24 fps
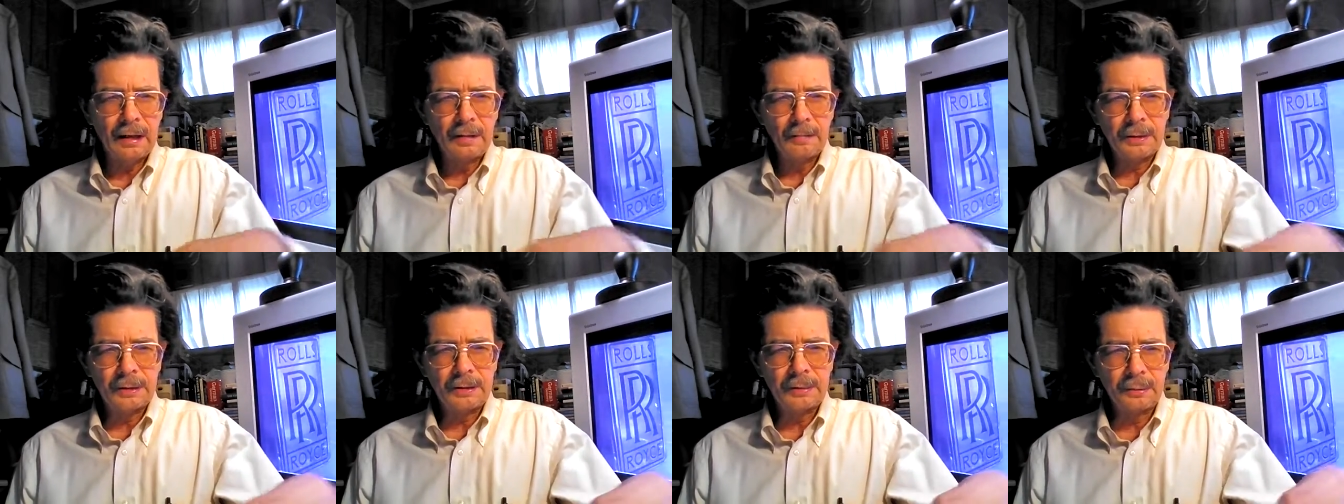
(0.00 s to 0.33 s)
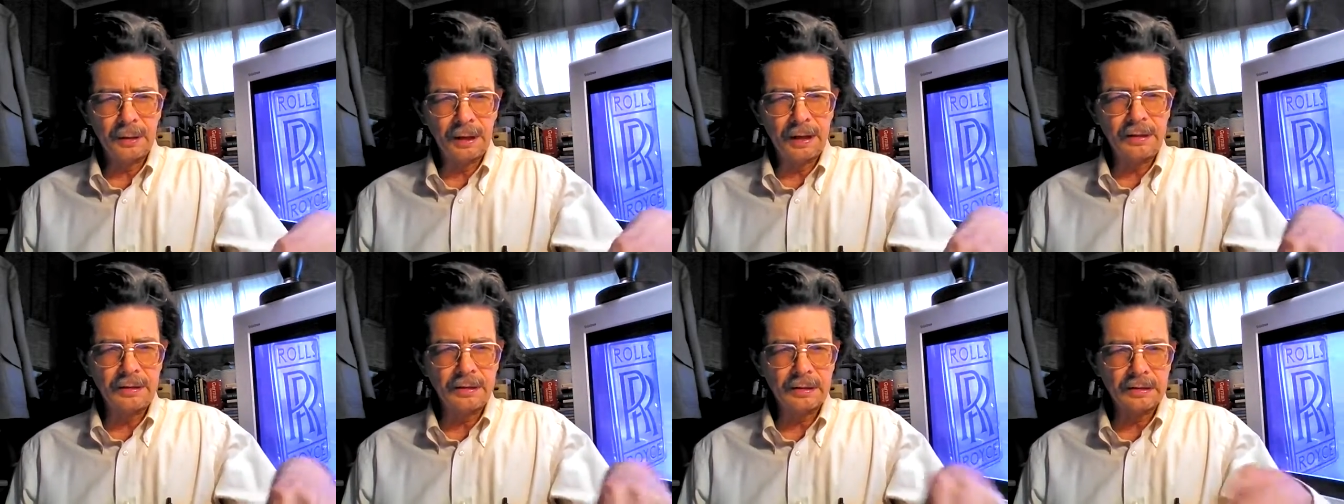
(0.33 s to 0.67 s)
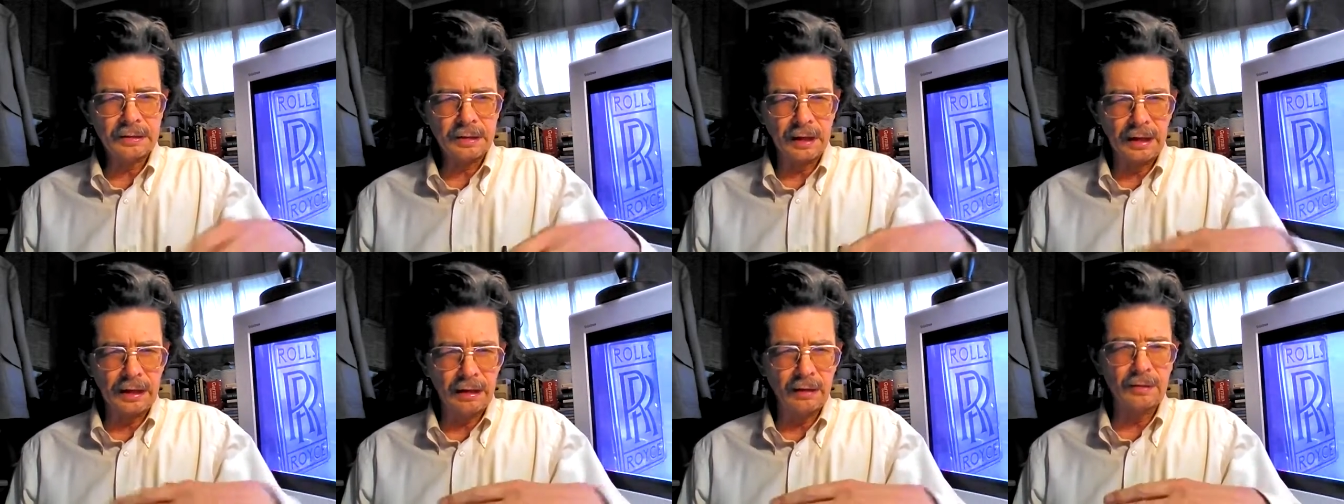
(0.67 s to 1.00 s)
between the
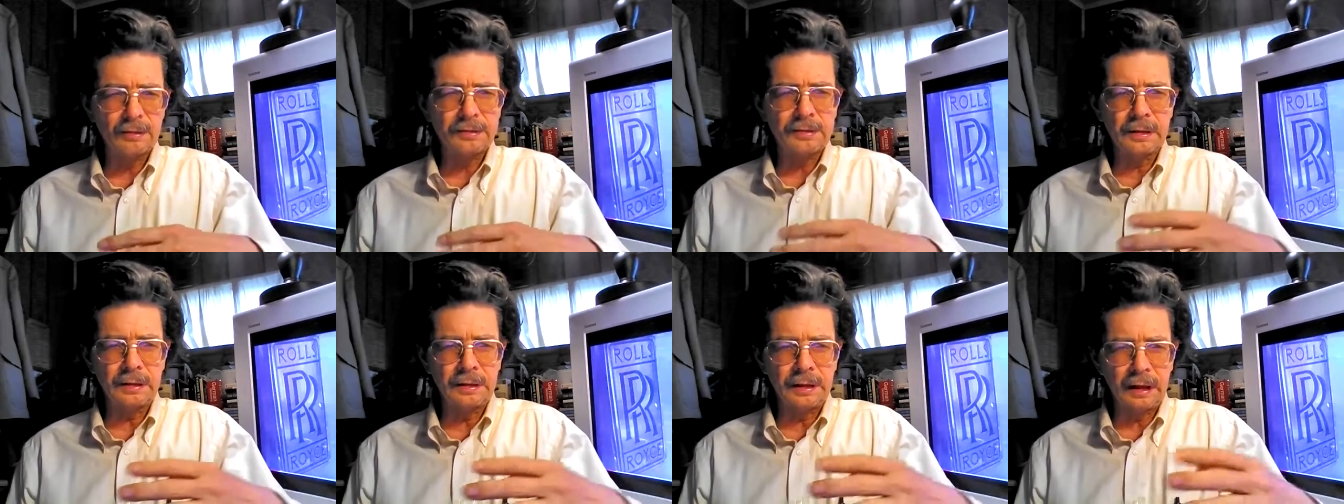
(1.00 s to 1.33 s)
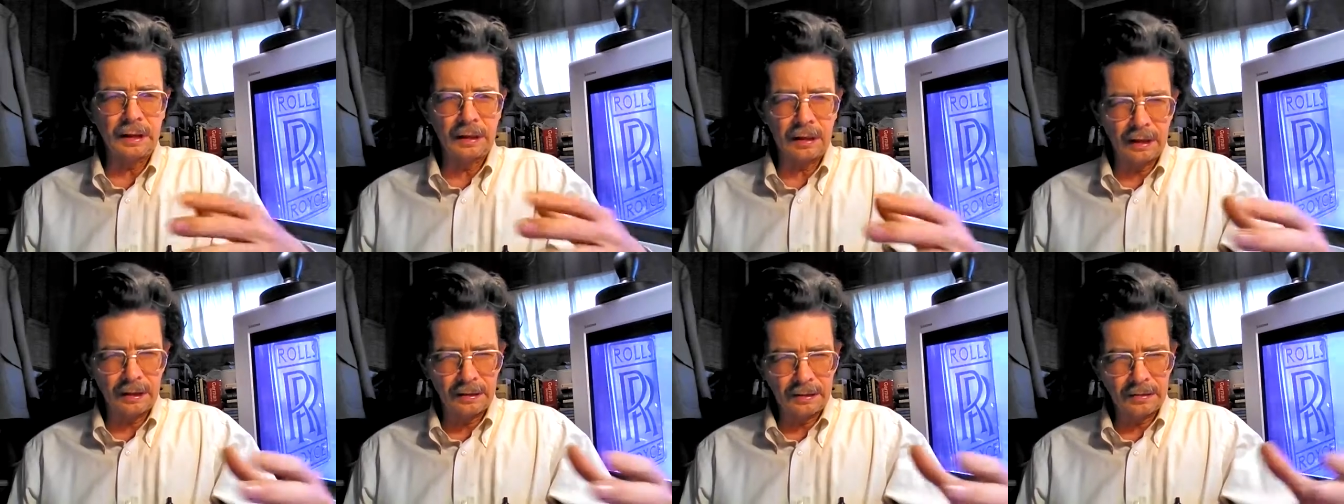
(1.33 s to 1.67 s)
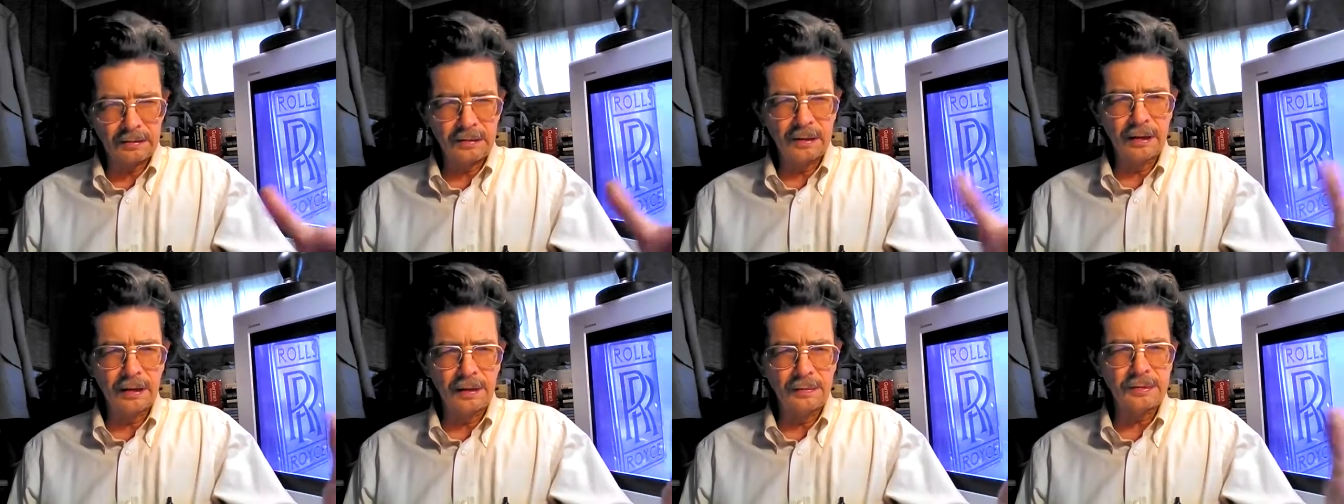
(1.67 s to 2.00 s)
cells and the
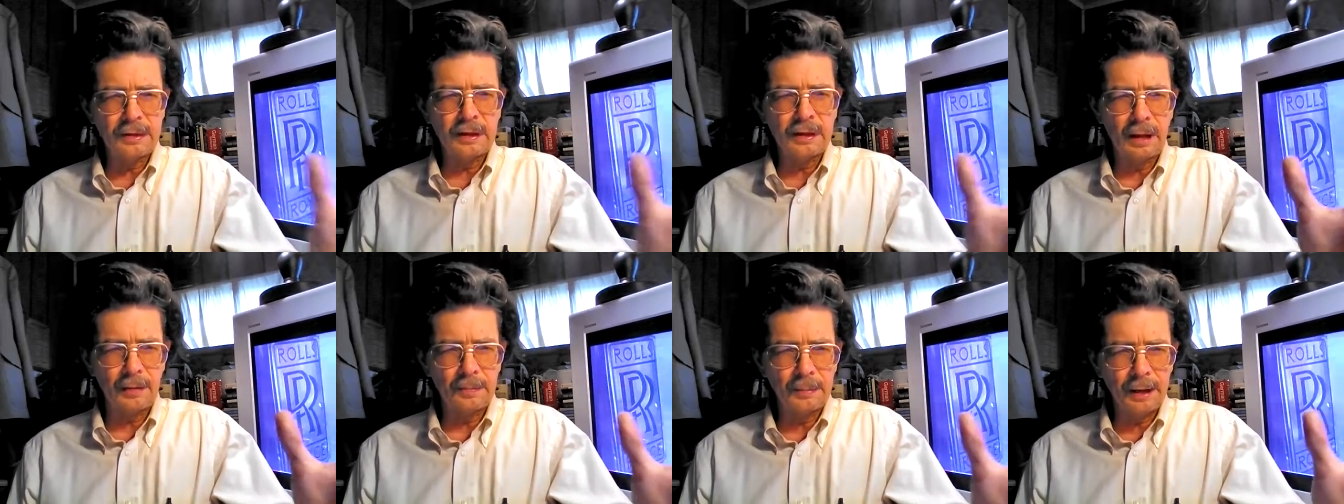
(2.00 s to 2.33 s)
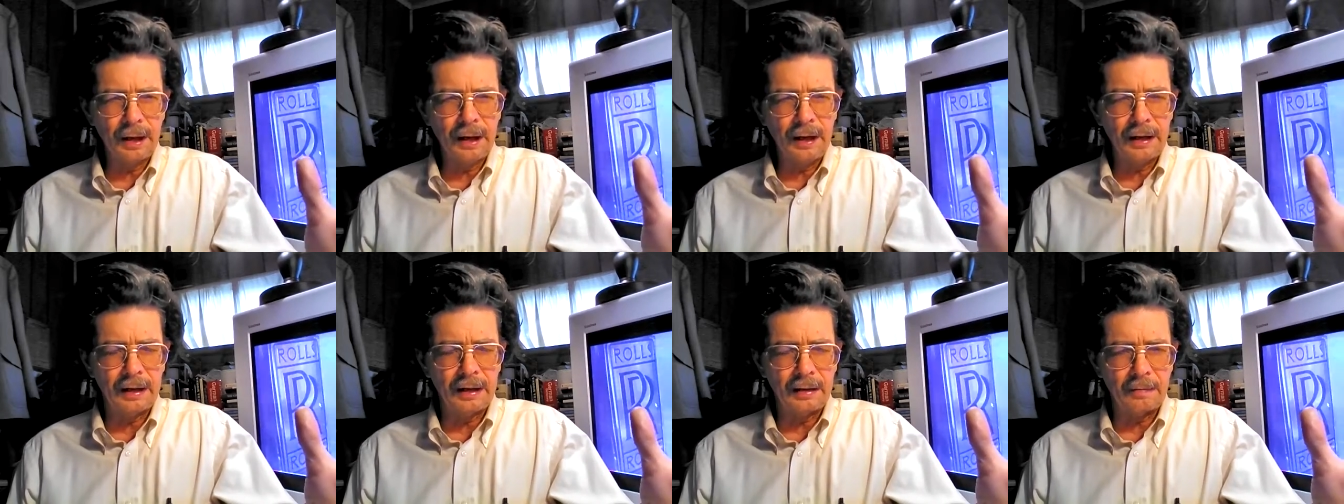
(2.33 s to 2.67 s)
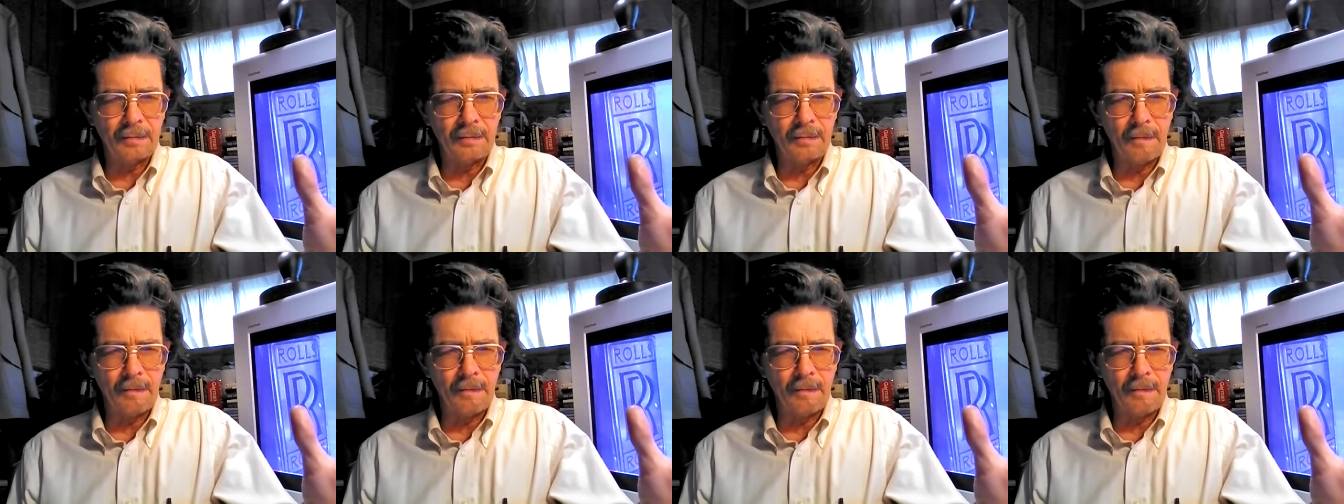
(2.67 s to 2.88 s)
nerves in our brain.